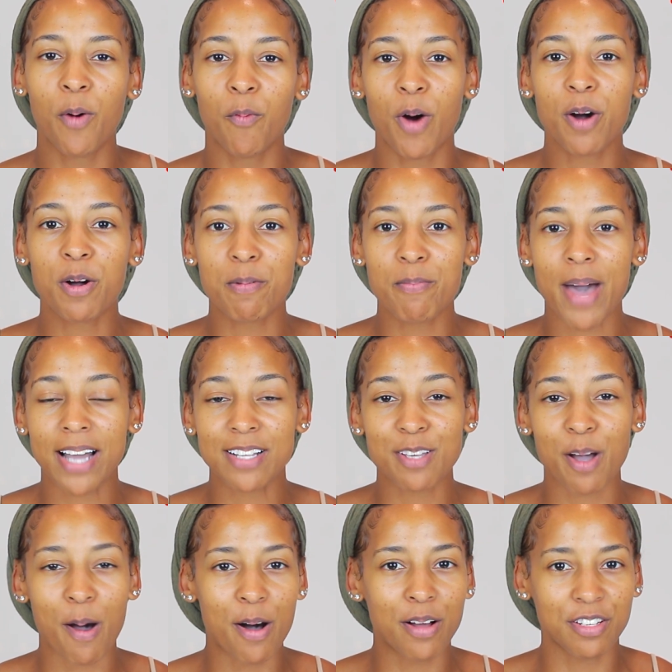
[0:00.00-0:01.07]
Welcome back
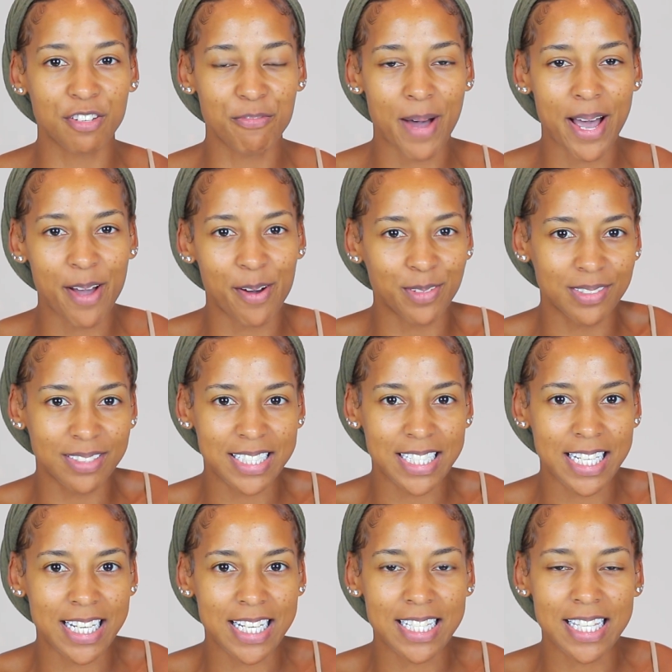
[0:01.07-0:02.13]
to all of my
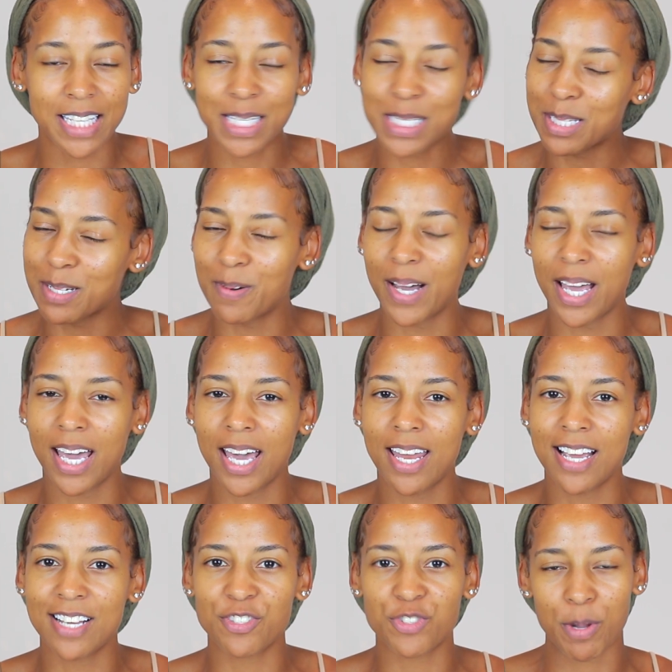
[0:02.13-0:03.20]
oldies. Let's go
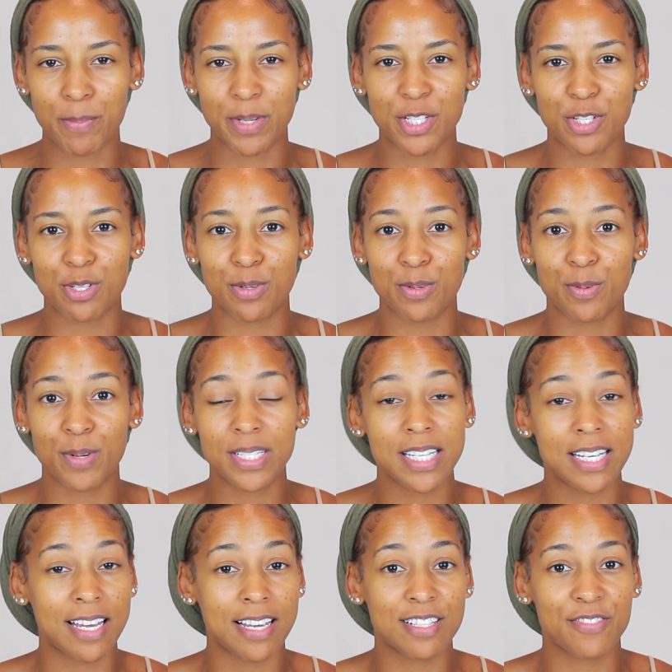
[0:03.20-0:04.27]
ahead and jump into
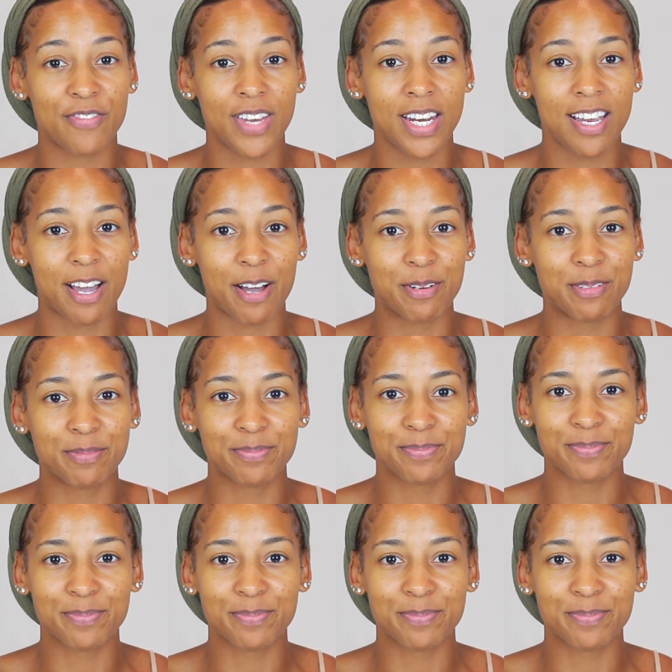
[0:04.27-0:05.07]
today's video.